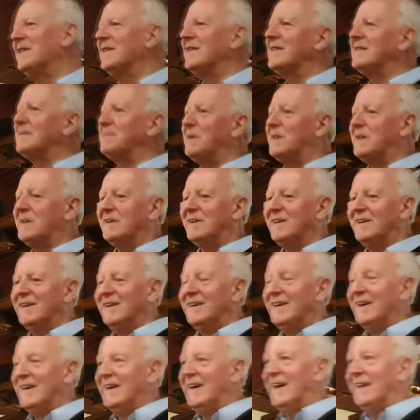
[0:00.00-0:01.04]
spirit,
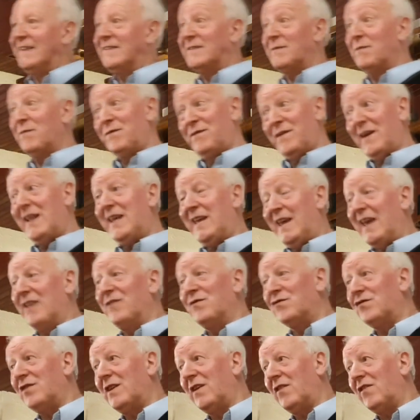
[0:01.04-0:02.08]
and some very
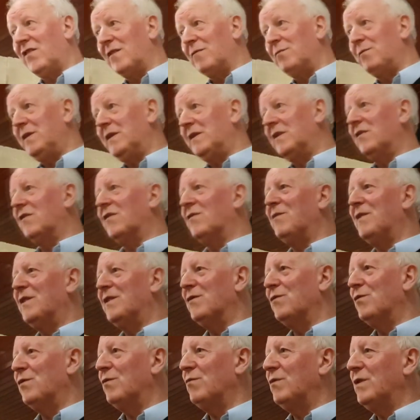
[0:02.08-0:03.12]
interesting peated
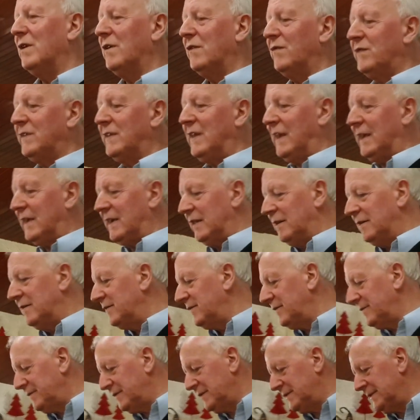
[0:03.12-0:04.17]
spirit, where we have taken
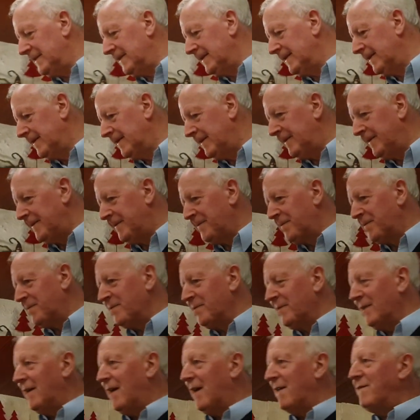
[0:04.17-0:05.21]

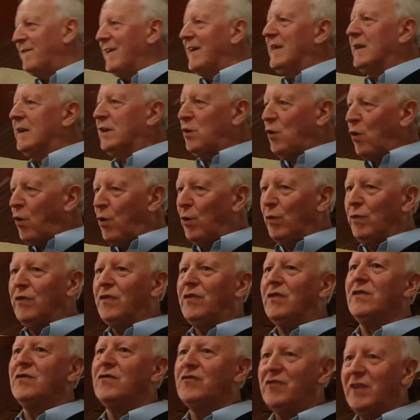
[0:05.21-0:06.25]
a very
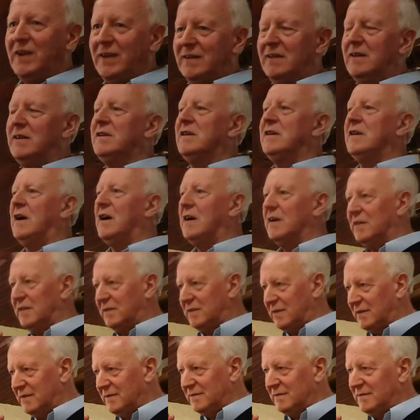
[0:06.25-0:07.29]
concentrated
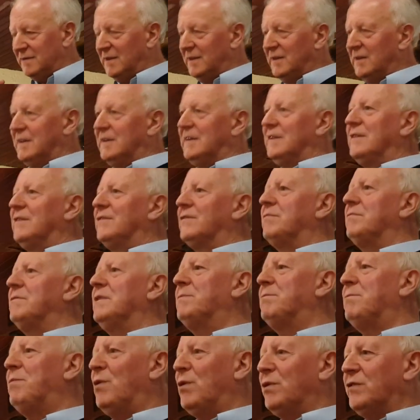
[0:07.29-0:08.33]
cut from
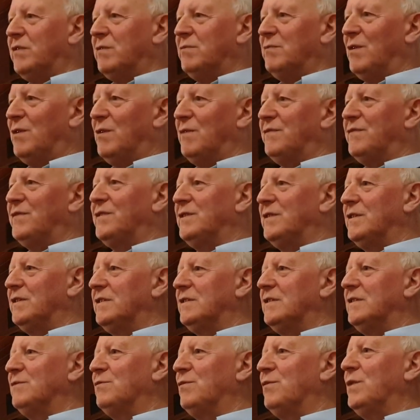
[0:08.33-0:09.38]
the bottom of the
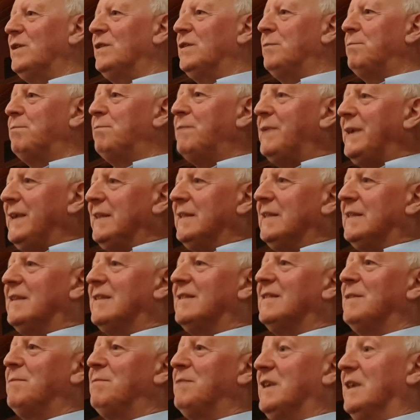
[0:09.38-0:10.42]
where the peat,
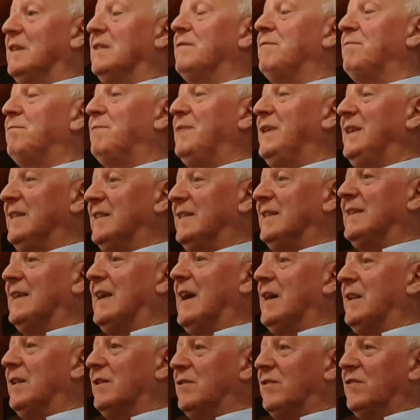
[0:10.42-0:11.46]
the kind of peat
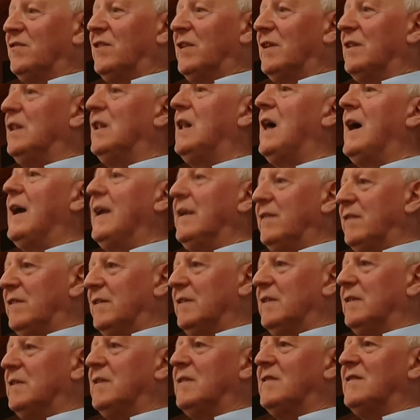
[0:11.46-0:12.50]
characteristic lies in
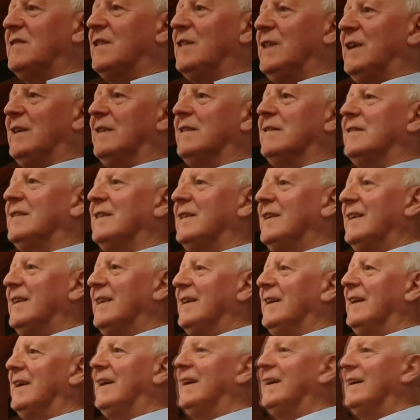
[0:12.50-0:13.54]
the distillate,
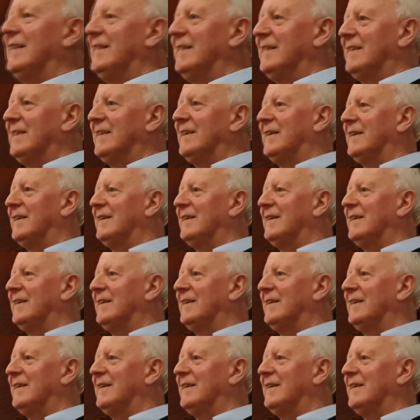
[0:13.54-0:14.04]
and